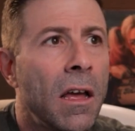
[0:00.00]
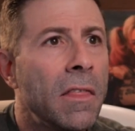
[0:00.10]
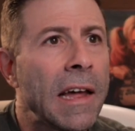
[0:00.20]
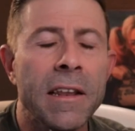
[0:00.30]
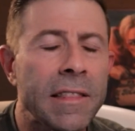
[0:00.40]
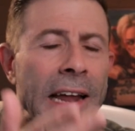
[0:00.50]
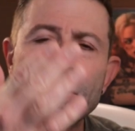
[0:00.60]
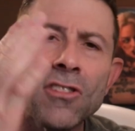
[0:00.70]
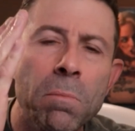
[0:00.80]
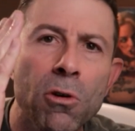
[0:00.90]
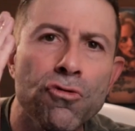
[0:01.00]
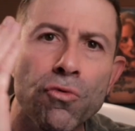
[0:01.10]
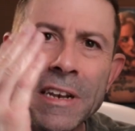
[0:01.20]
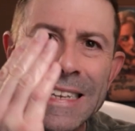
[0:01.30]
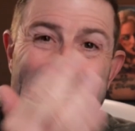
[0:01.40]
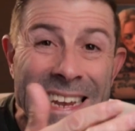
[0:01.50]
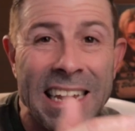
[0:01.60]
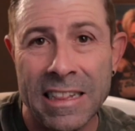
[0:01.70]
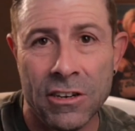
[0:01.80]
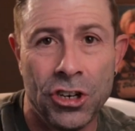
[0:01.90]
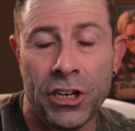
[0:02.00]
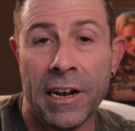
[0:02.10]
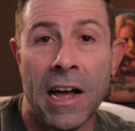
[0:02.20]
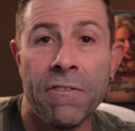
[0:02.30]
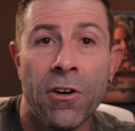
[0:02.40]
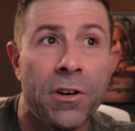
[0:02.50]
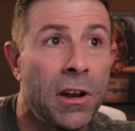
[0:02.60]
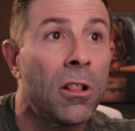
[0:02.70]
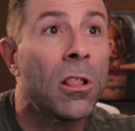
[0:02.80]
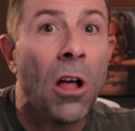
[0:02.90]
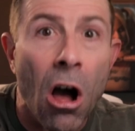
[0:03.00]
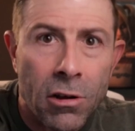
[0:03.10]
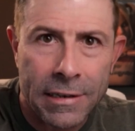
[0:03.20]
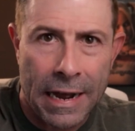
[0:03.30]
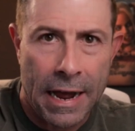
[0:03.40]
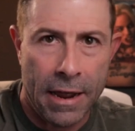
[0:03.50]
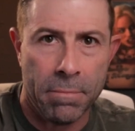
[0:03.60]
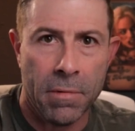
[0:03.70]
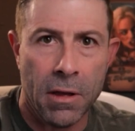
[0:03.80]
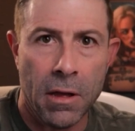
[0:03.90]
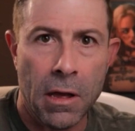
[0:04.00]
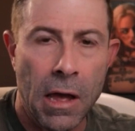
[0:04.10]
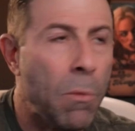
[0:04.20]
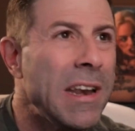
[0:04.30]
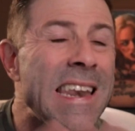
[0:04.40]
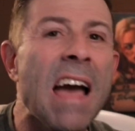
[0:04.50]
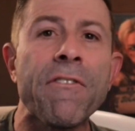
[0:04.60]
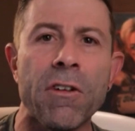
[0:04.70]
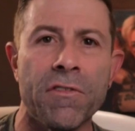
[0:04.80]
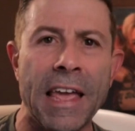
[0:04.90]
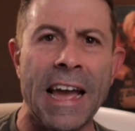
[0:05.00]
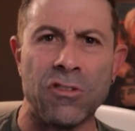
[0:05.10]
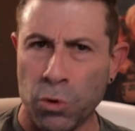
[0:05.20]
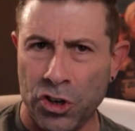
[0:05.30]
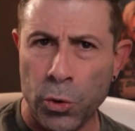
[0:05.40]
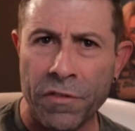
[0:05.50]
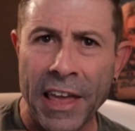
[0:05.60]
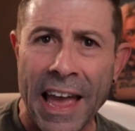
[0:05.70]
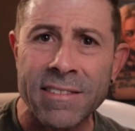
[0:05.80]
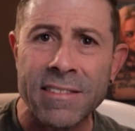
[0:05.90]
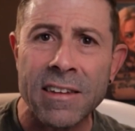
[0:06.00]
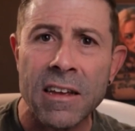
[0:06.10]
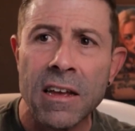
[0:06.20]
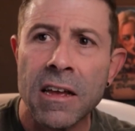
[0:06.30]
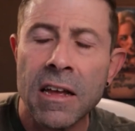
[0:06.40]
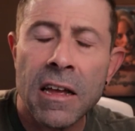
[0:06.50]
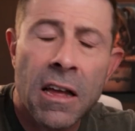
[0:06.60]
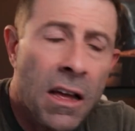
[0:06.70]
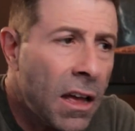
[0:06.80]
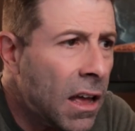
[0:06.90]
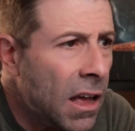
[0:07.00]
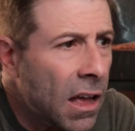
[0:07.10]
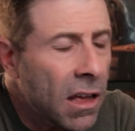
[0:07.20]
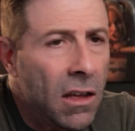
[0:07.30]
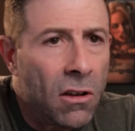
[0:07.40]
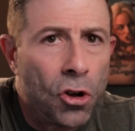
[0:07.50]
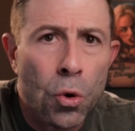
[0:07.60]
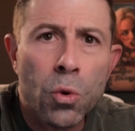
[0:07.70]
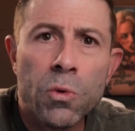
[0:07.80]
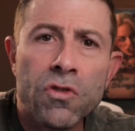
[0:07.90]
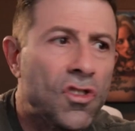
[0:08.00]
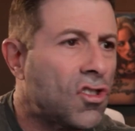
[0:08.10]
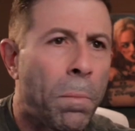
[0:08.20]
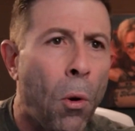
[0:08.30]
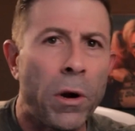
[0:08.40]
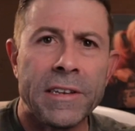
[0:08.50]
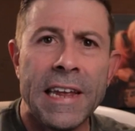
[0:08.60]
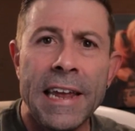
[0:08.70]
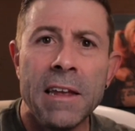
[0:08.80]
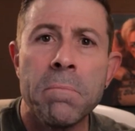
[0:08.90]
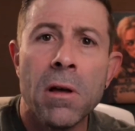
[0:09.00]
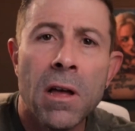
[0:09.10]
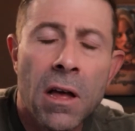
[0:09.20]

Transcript: that, that is the most ridiculous shit I've heard in a long time. I would never have guessed. Would you have guessed? Google's support team